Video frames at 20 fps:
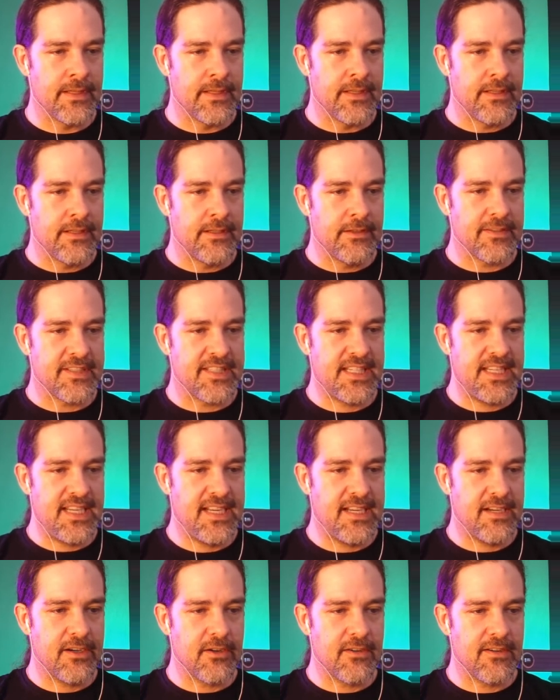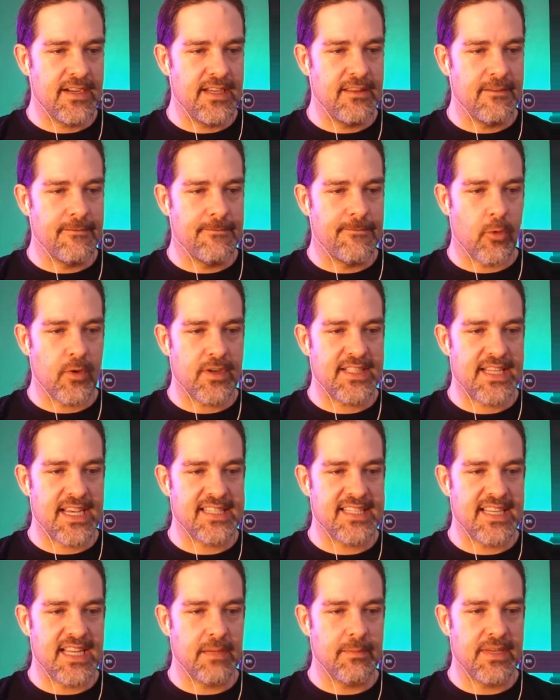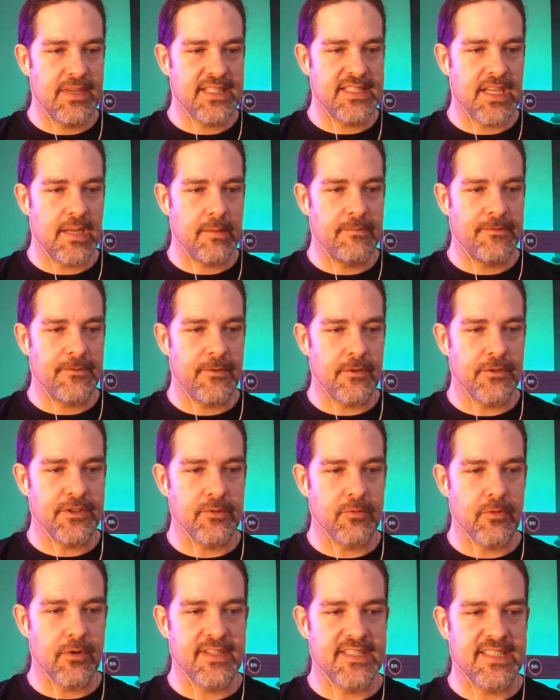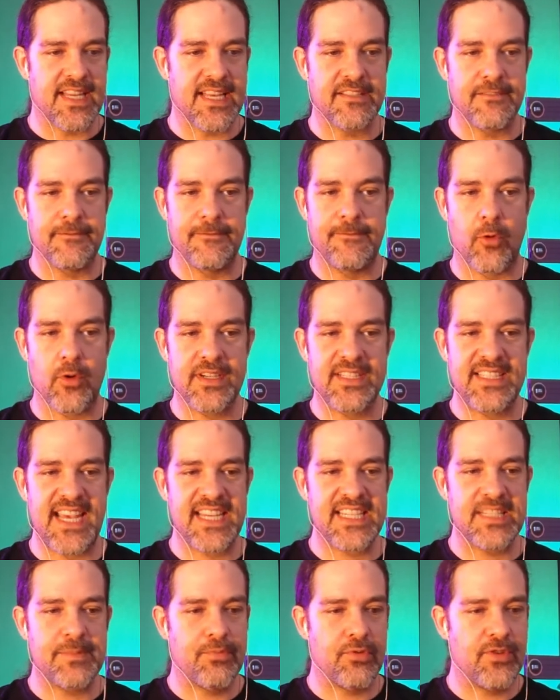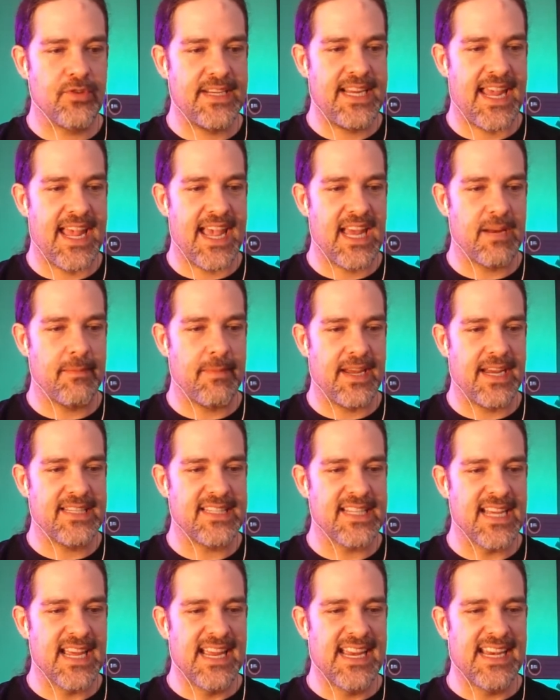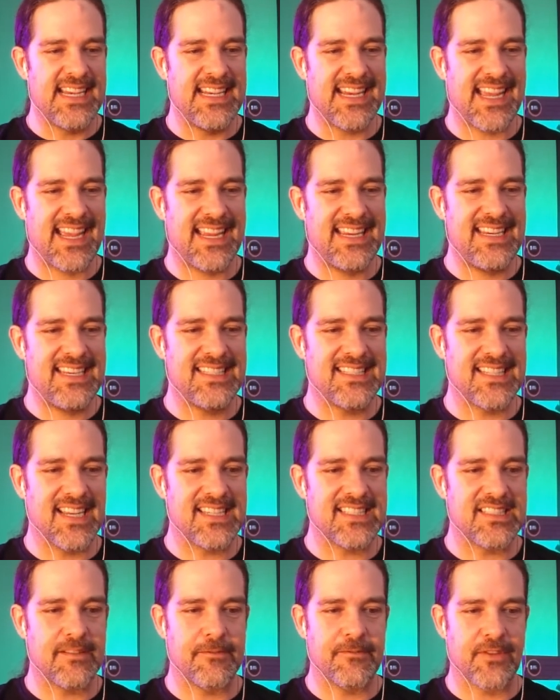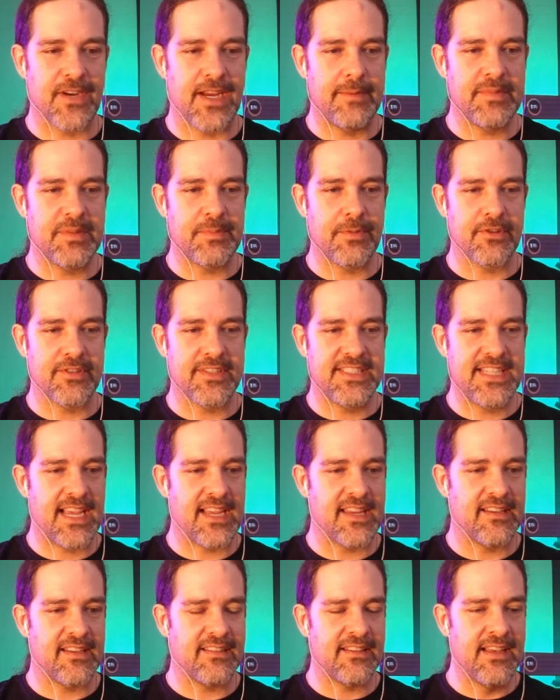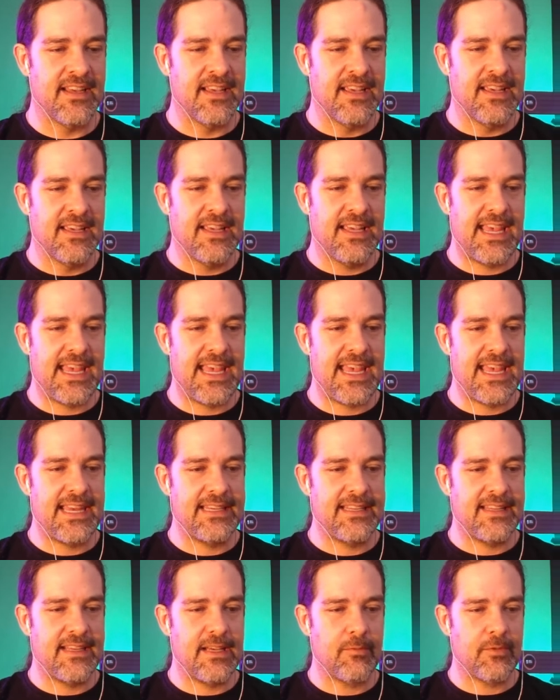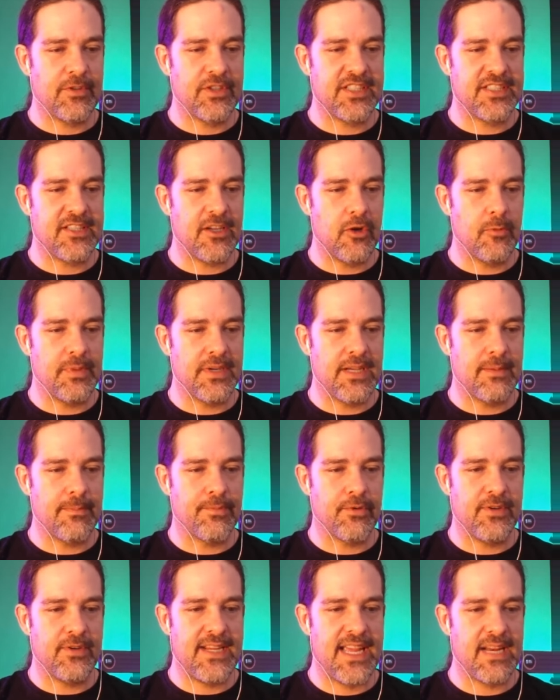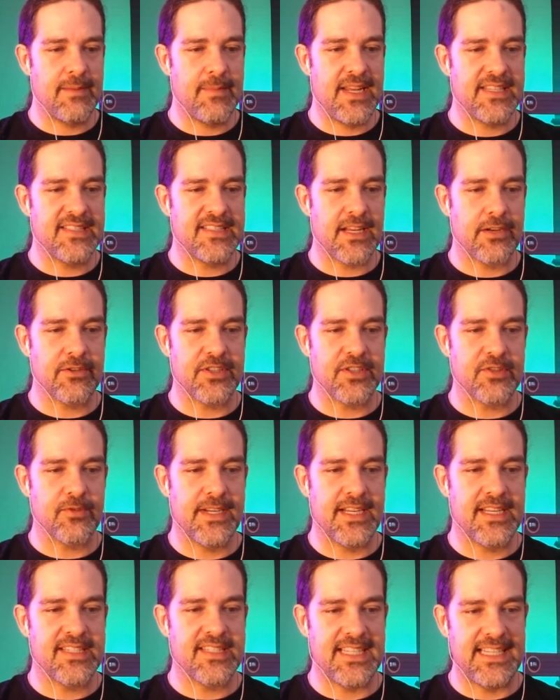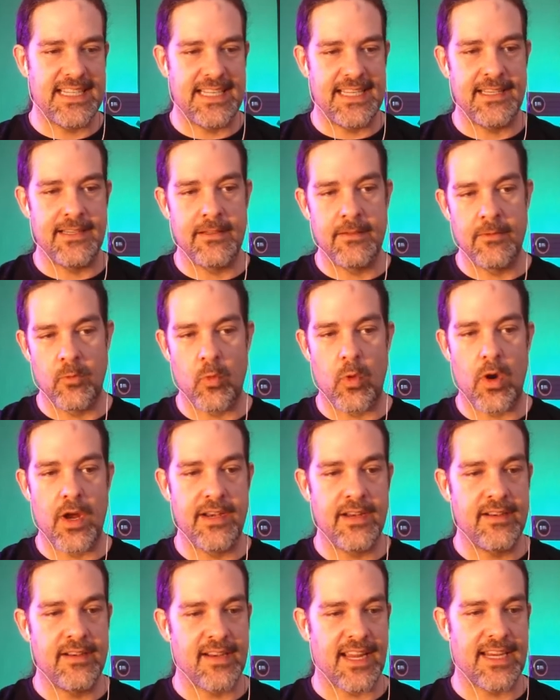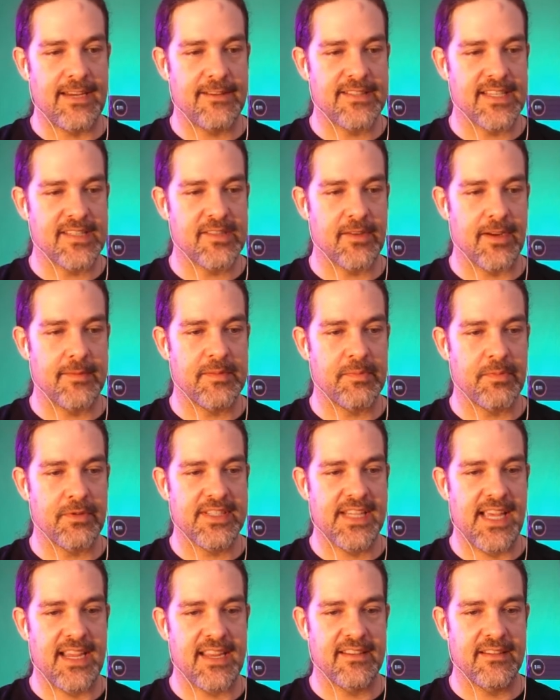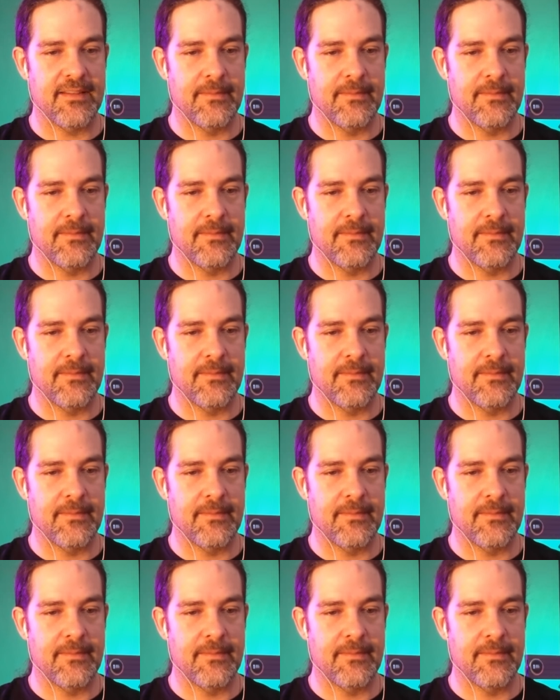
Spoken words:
you'll see here in the Vortex Element subfolder where it says Vortex Pre-Animate 96 frames per second. And we'll just open up Pre-Animate Center Streaks in 96 frames per second.